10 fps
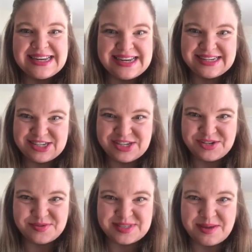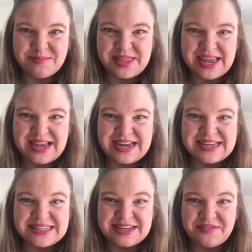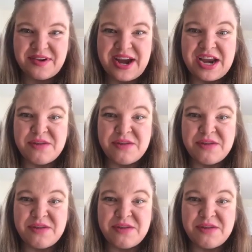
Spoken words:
need to do something different.